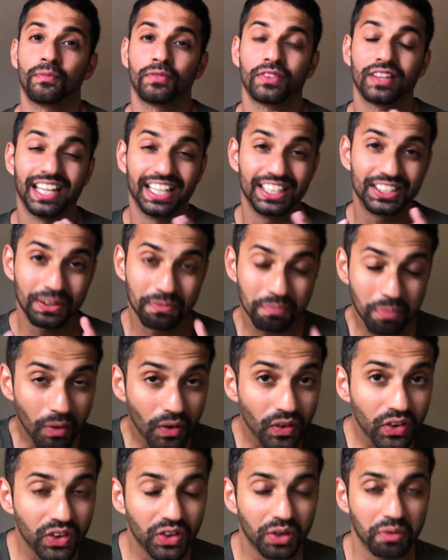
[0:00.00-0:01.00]
It's
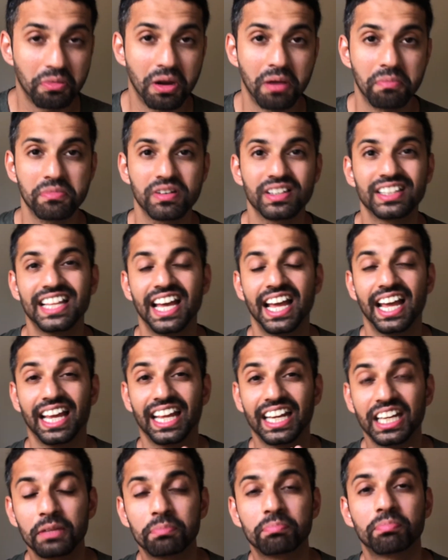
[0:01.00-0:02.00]
important to remember that
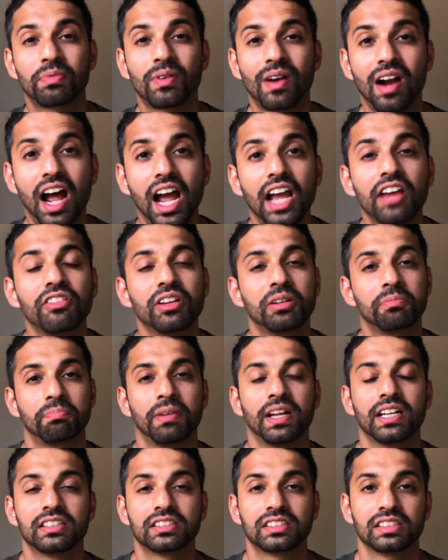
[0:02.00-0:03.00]
any private
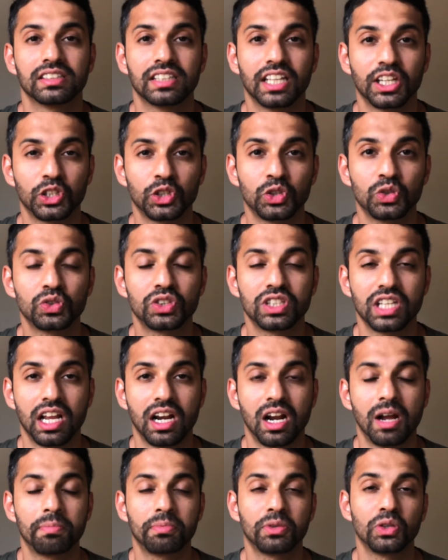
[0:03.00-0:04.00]
pension that you set
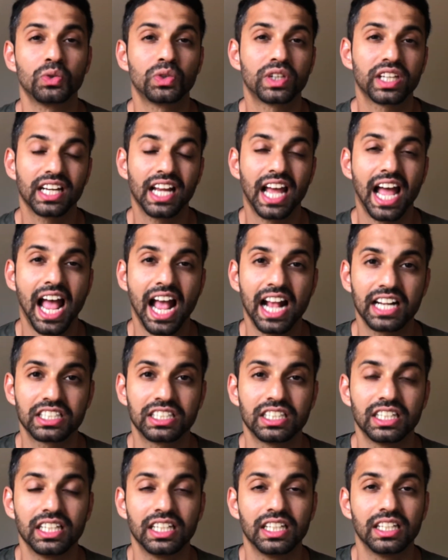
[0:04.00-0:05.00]
up, you can
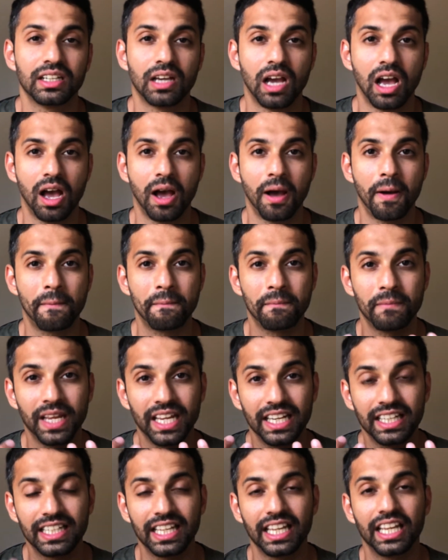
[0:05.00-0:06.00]
actually
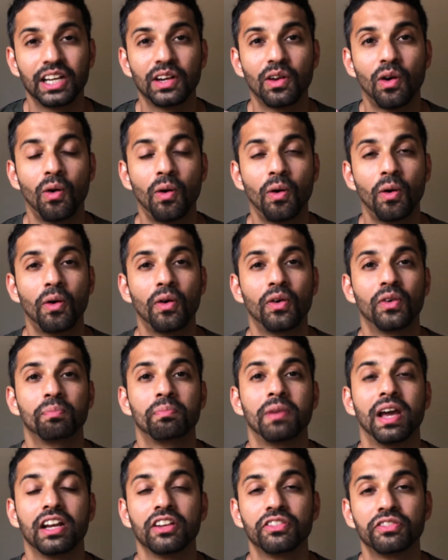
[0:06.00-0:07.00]
maintain or
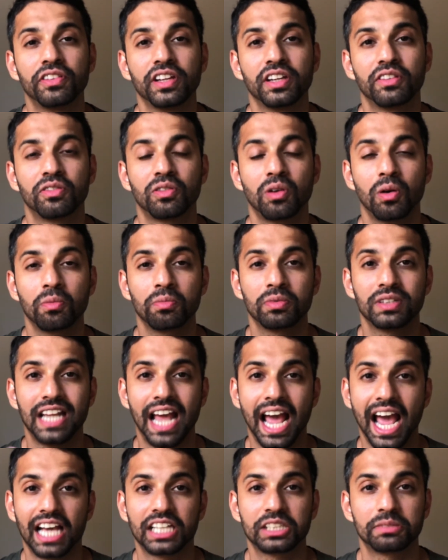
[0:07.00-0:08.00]
benefit from
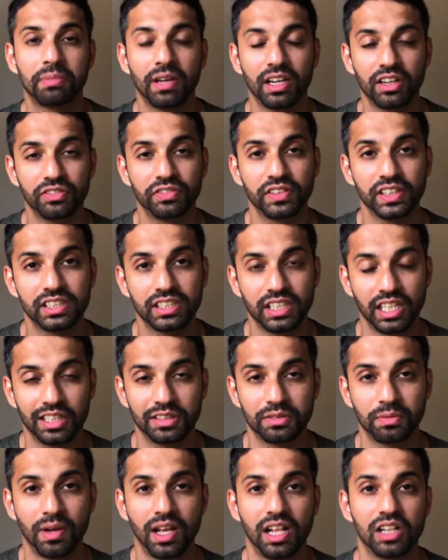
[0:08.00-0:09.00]
tax benefits
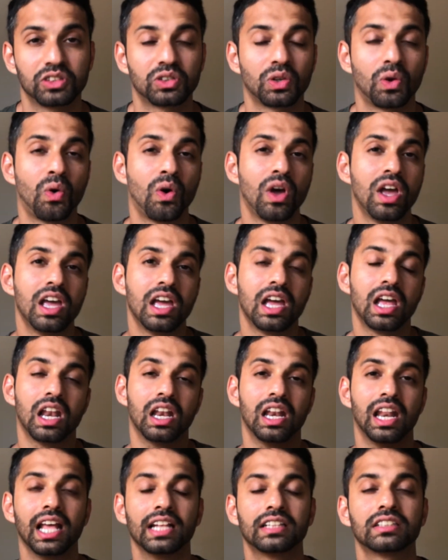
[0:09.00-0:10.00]
as well. So
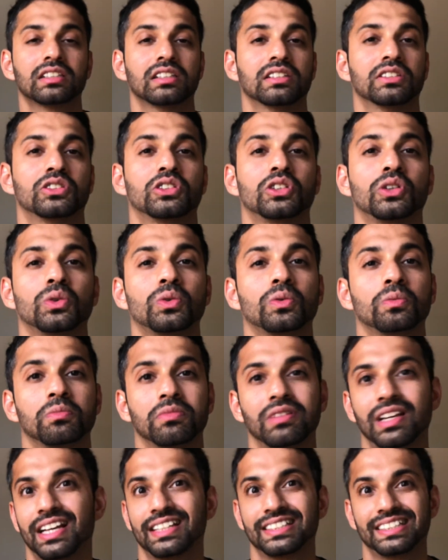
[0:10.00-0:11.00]
let's
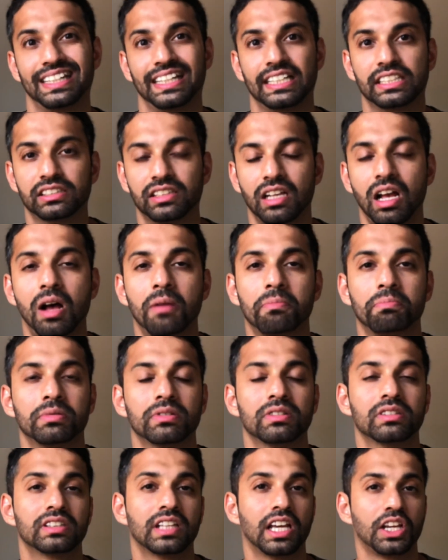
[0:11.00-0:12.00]
assume, as an
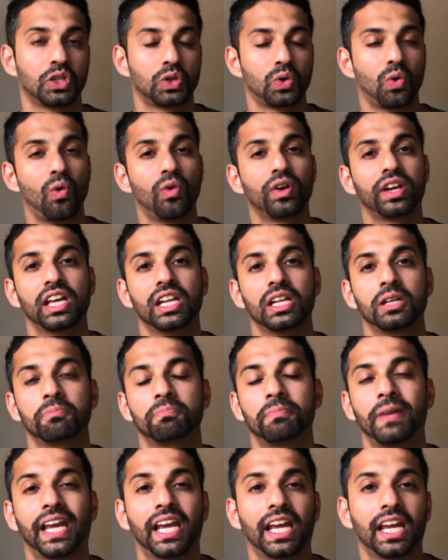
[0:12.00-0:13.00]
example, that you're getting
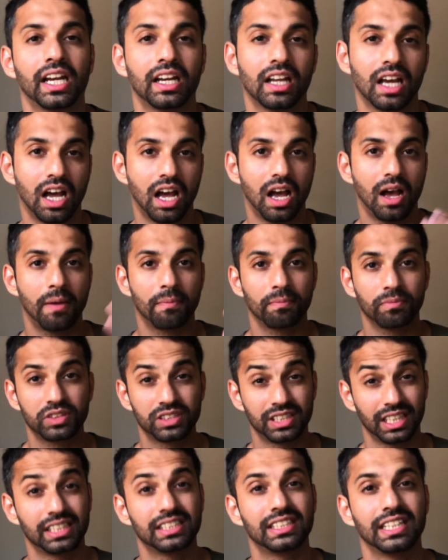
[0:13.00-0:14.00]
paid
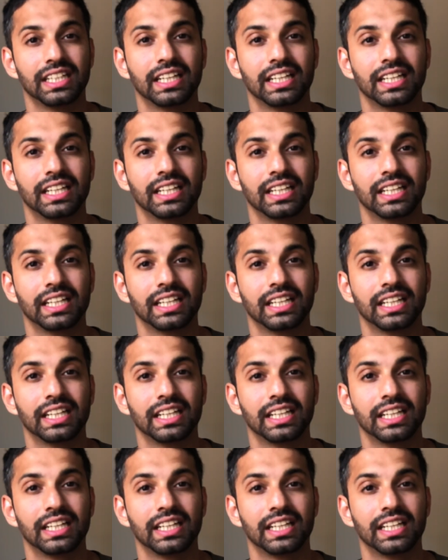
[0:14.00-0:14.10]
60